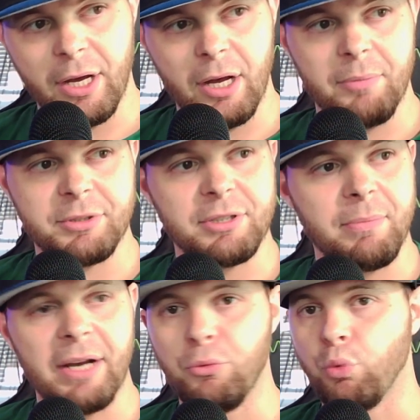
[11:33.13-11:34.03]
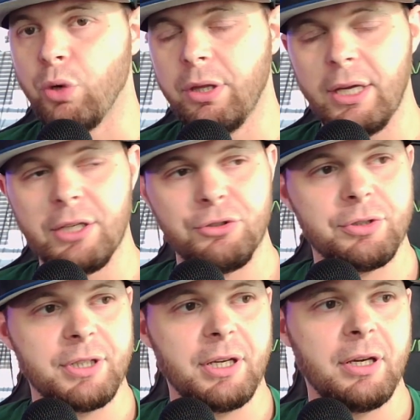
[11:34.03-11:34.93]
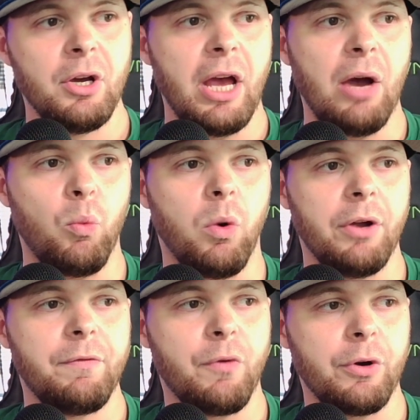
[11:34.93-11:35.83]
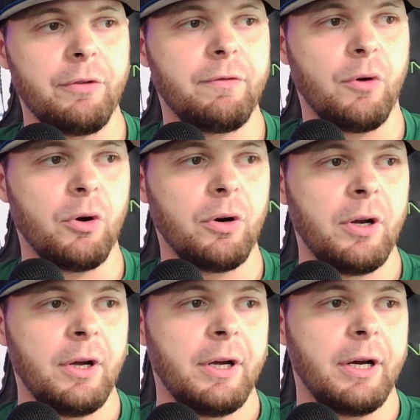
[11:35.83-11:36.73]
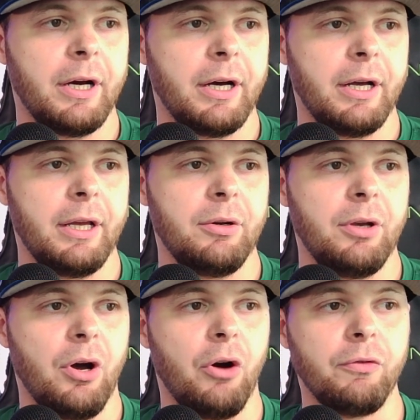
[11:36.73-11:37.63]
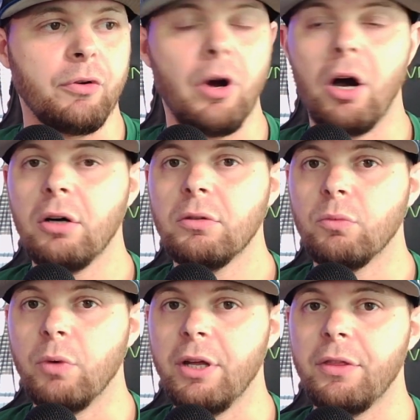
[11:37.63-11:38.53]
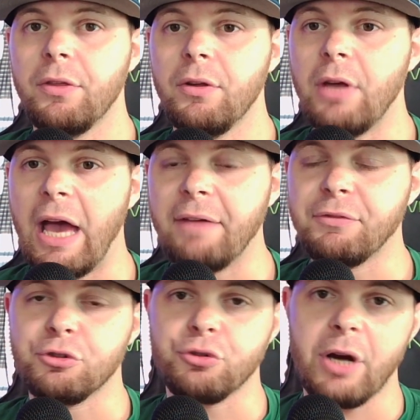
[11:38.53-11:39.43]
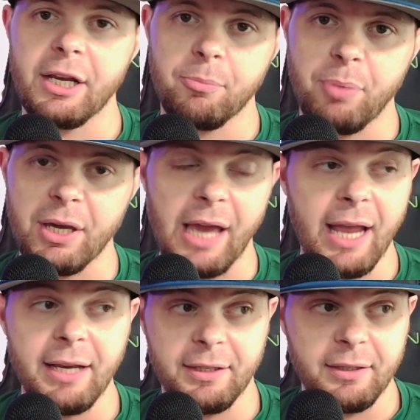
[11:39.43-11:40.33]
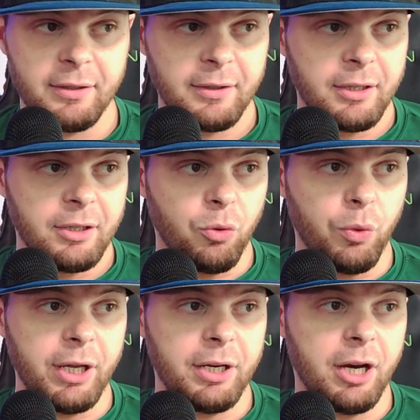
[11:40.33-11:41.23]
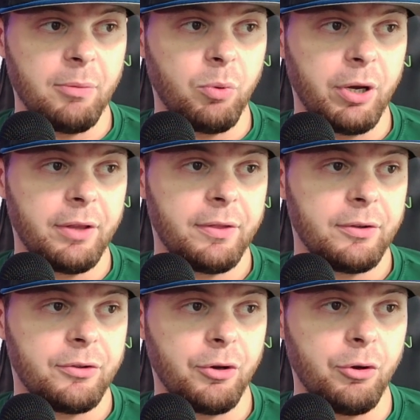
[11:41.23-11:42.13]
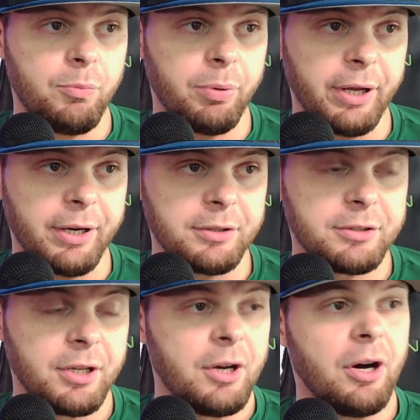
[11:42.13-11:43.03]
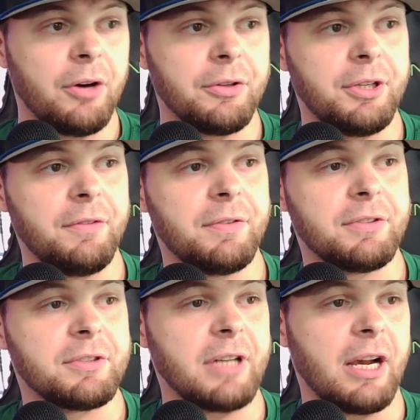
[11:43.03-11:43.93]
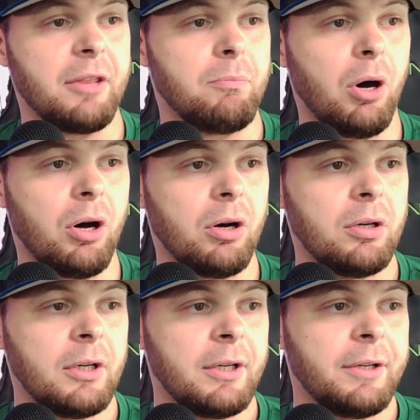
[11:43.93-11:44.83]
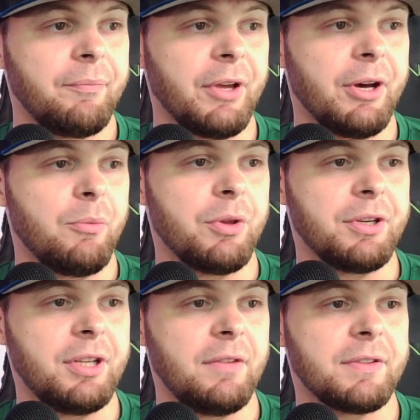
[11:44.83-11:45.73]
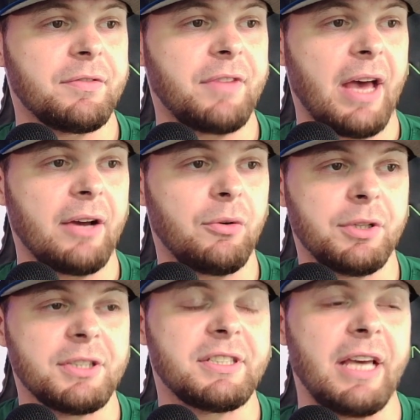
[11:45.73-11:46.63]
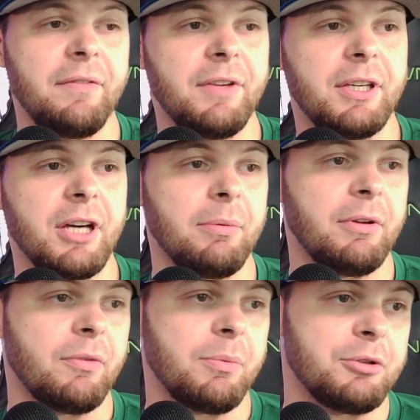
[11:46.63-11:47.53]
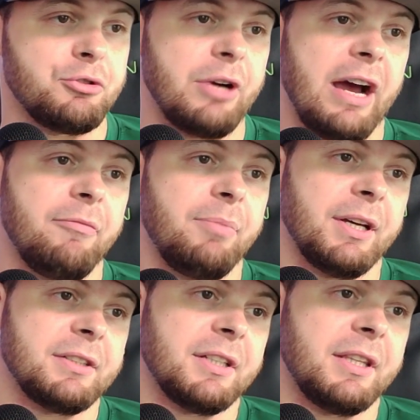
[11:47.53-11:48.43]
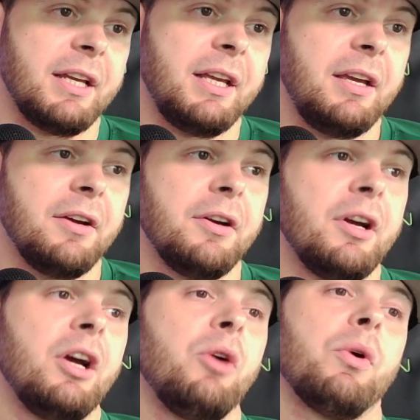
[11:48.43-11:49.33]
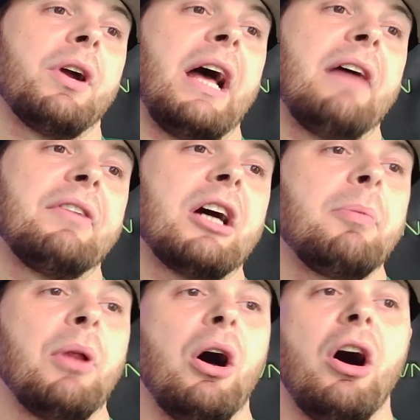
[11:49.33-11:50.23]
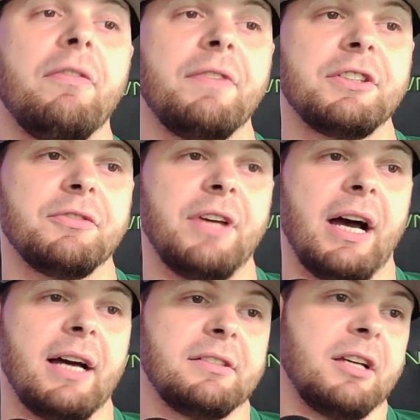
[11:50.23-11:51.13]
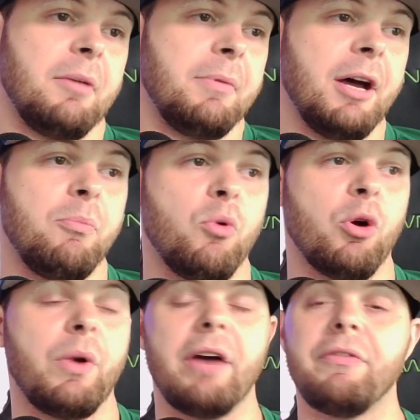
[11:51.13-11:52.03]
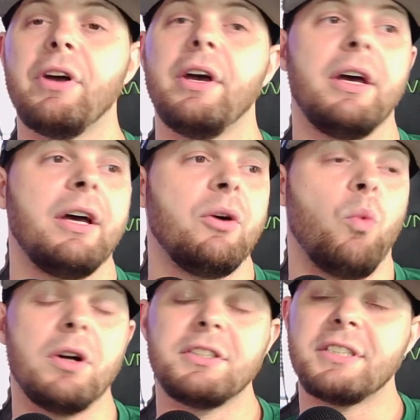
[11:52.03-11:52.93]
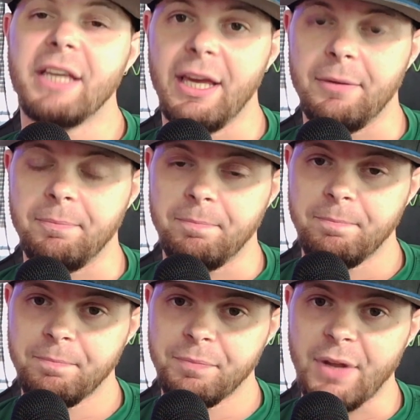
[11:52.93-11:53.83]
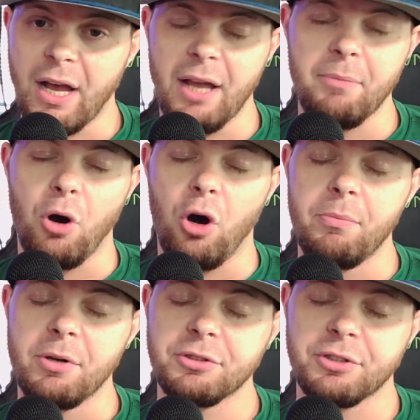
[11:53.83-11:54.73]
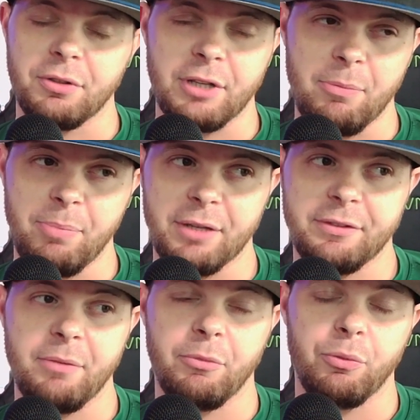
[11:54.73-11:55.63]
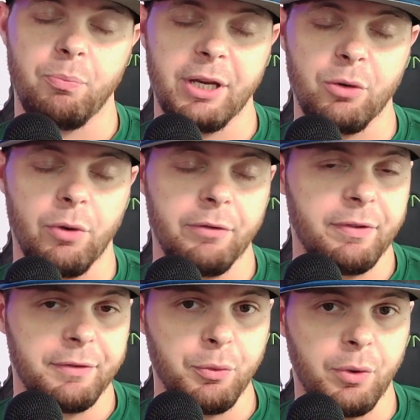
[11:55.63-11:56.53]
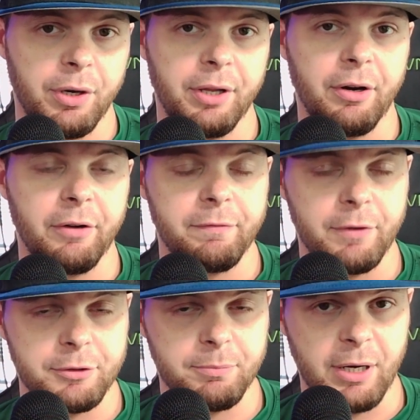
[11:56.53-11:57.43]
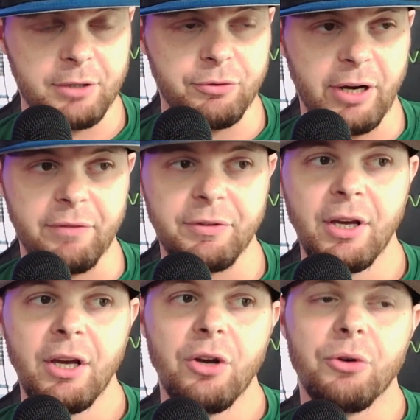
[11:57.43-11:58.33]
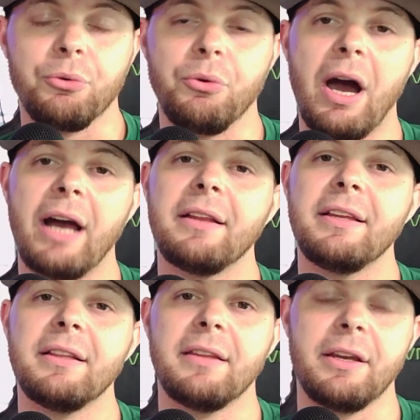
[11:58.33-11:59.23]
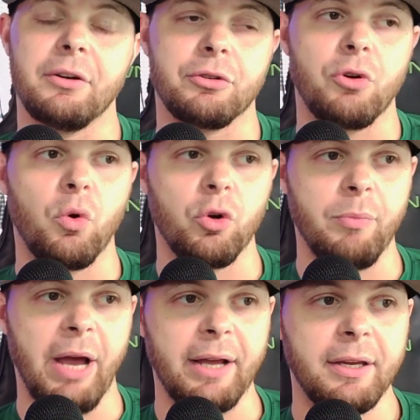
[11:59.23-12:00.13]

somebody really interesting at 144, and overall, with after trading pick 80, we end up with two players on the defensive side of the ball, with a defensive tackle and a safety coming from those draft picks. And then here we're going to have a couple of offensive guys coming up where we have, once again, I'm almost certain I picked him with pick 151 in our first mock draft, Riley Leonard, cornerback,